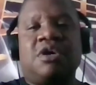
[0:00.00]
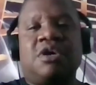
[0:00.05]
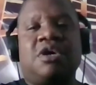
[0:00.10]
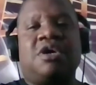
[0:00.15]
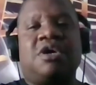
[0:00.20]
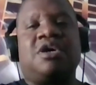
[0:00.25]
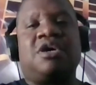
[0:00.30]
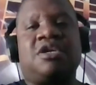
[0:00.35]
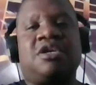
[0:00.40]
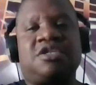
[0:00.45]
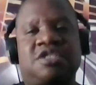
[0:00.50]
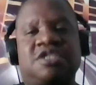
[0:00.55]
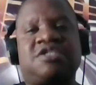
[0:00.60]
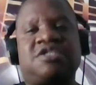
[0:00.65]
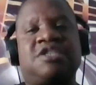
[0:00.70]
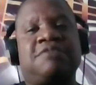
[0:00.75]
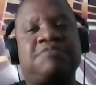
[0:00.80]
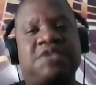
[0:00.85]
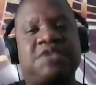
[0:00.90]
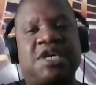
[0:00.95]
So
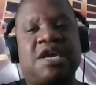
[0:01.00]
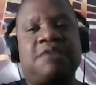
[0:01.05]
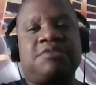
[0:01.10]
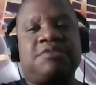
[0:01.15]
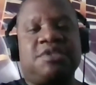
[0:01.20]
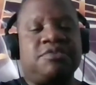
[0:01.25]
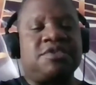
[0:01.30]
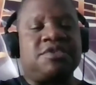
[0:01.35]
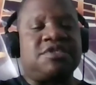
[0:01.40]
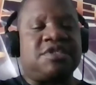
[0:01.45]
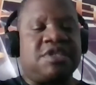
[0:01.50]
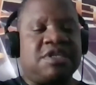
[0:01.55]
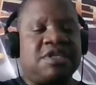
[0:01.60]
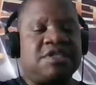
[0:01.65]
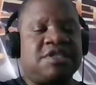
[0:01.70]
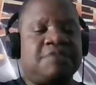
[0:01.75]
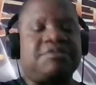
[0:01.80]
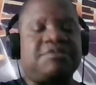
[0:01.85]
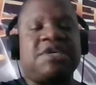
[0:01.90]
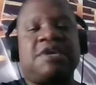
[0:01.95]
sometimes it was
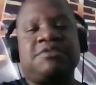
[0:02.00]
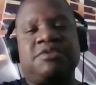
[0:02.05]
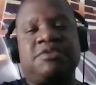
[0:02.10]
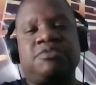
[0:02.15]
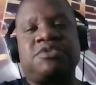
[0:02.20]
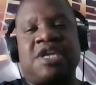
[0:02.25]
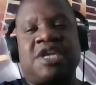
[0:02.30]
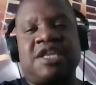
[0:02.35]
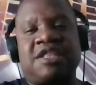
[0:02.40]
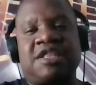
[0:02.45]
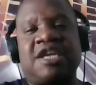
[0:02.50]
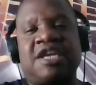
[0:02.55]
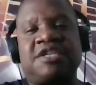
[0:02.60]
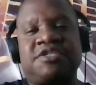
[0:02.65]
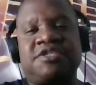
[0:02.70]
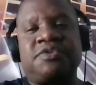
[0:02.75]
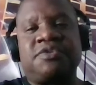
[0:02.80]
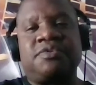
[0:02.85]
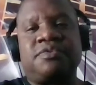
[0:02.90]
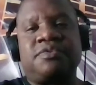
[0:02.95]
like that
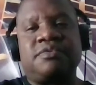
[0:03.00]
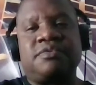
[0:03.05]
too.